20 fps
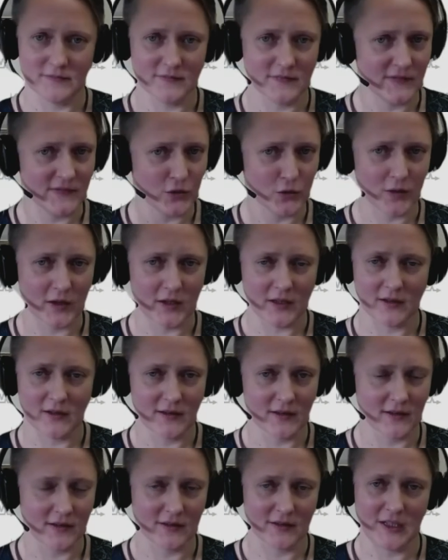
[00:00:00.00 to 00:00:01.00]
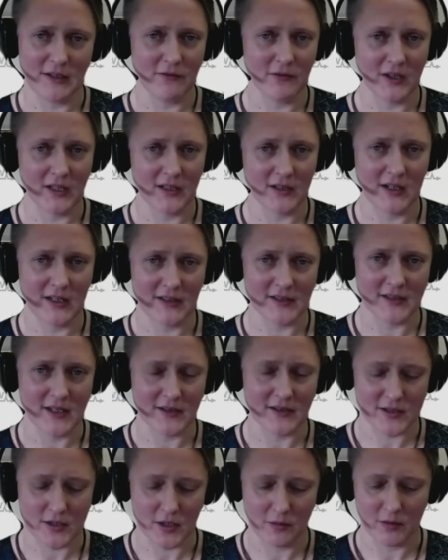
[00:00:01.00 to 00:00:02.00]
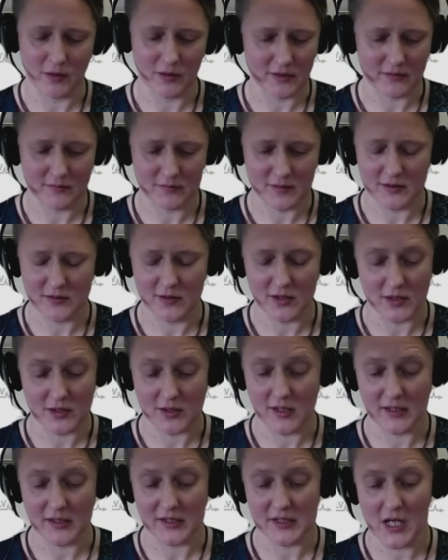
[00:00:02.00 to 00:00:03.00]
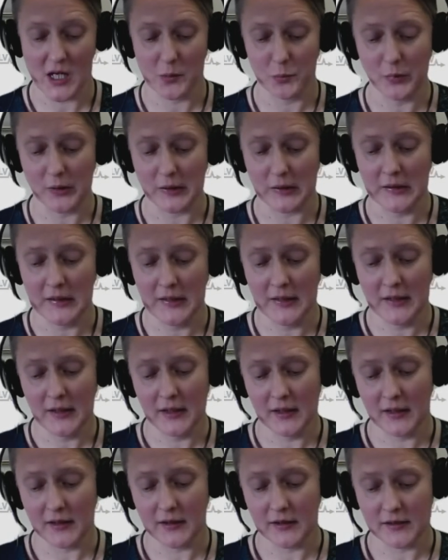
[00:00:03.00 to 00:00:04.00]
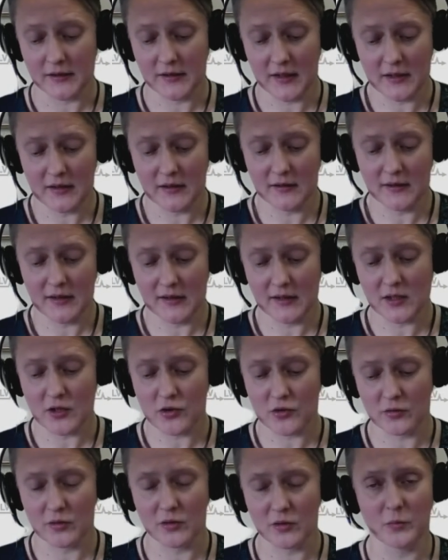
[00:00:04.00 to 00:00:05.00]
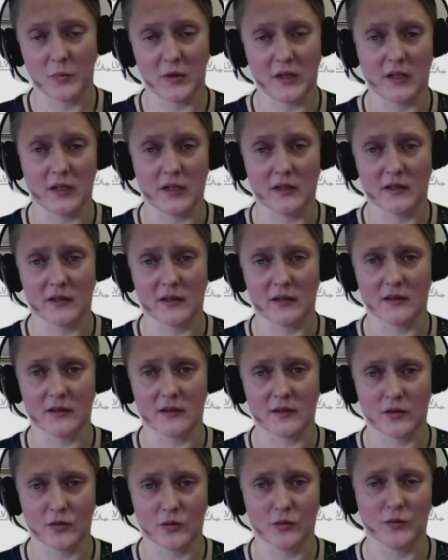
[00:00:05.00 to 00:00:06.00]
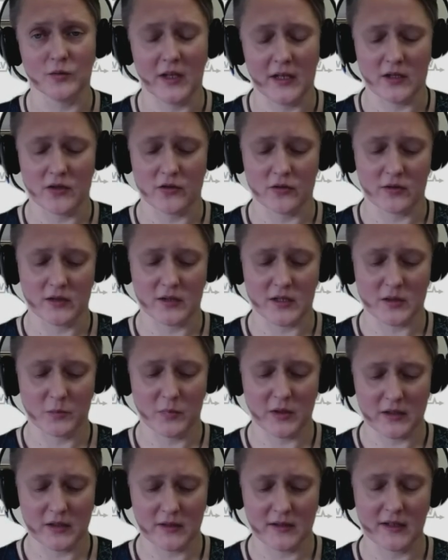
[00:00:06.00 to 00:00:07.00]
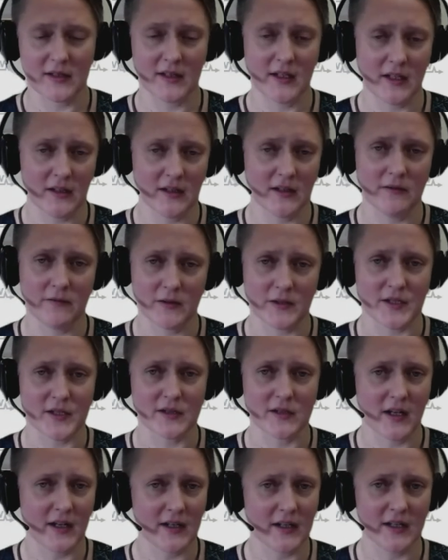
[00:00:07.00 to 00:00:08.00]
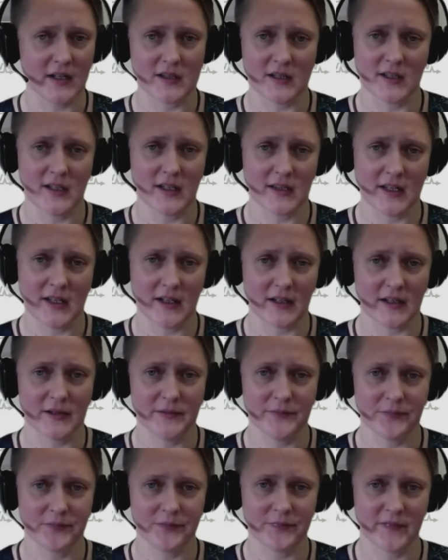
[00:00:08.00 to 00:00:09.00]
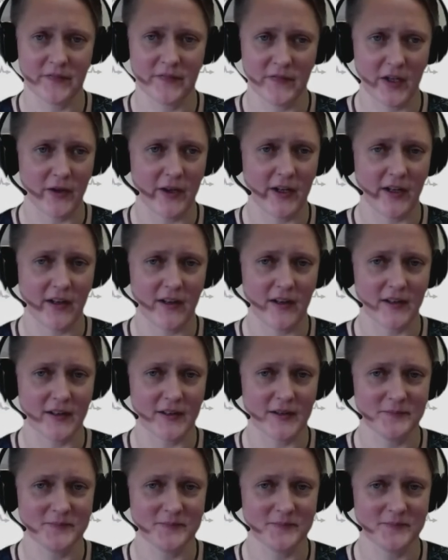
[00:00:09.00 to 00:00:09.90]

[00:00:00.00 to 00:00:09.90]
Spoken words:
during the evening and so on, just an example, then it shouldn't be too dangerous. But again, if it's a targeted attack, very hard.